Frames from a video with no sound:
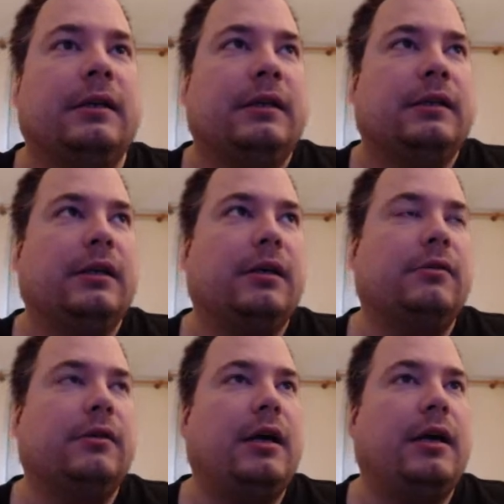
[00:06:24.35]

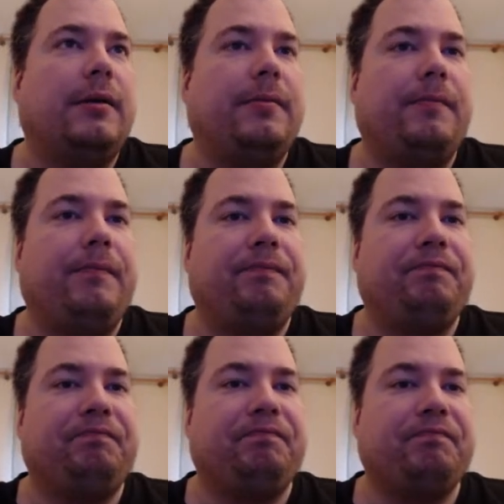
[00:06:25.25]
So
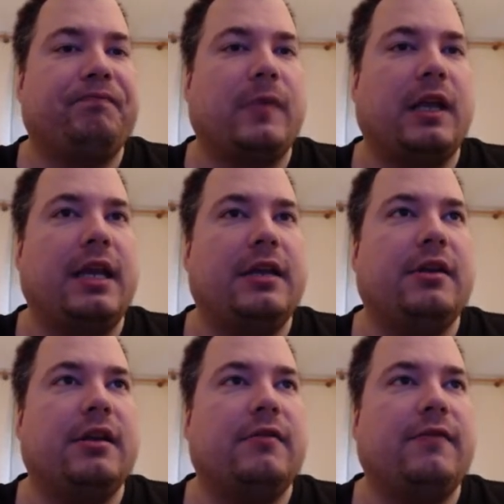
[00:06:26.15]
yeah, you
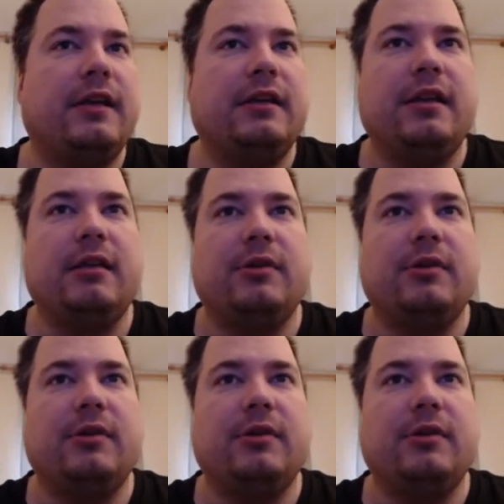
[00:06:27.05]
can find the demo.